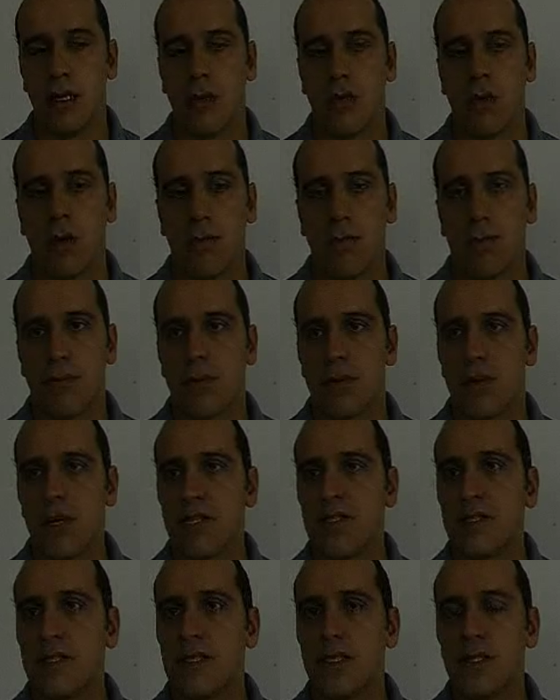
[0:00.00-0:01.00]
quite
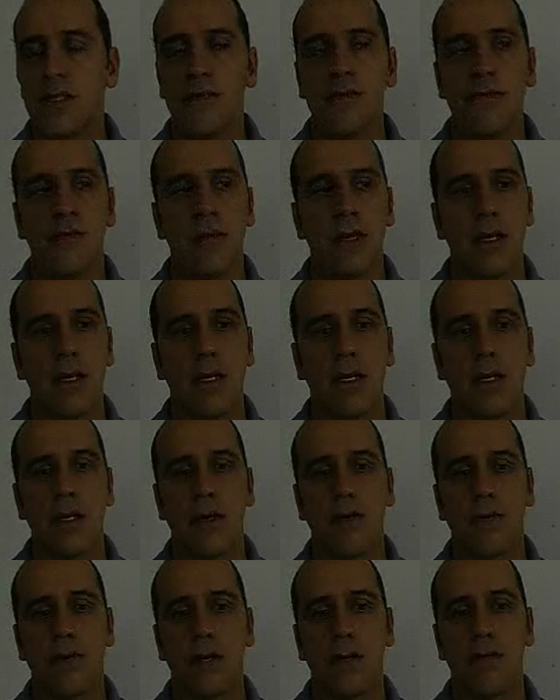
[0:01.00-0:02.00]
progressive,
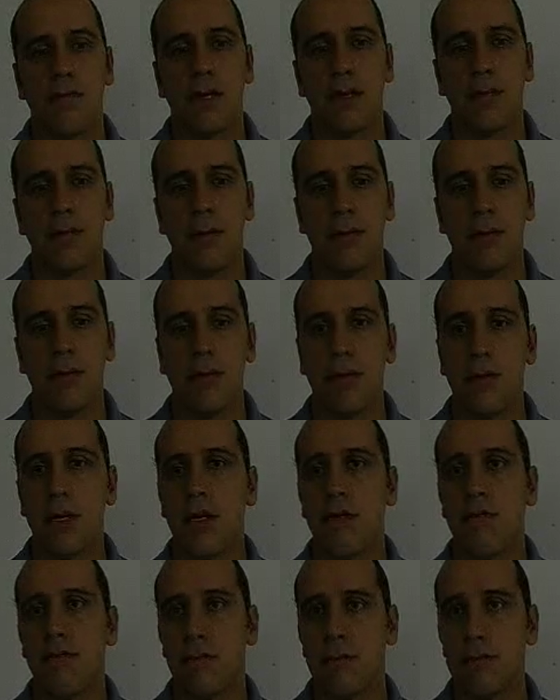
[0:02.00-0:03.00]
run by people who
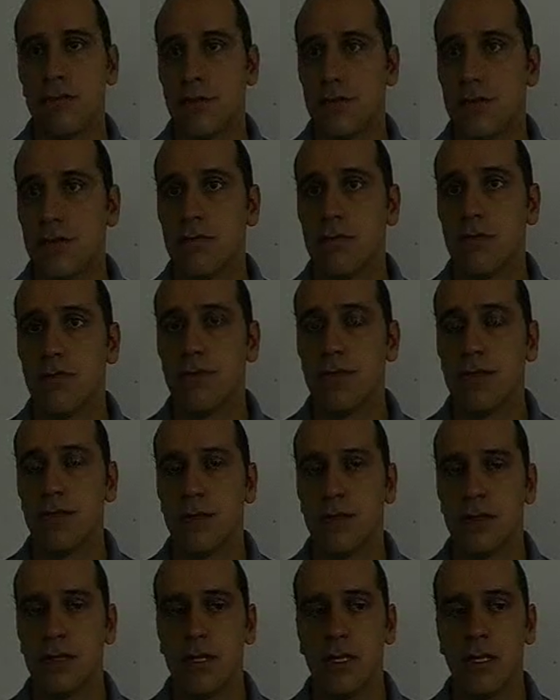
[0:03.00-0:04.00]
came from social movements,